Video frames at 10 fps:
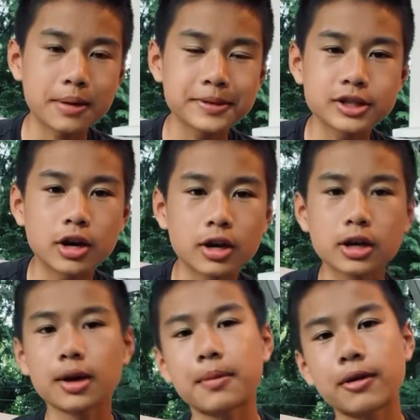be
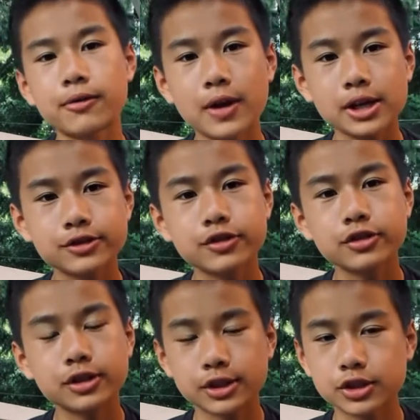talking about Fast
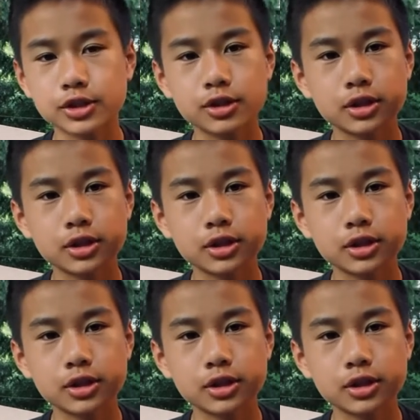Food Nation,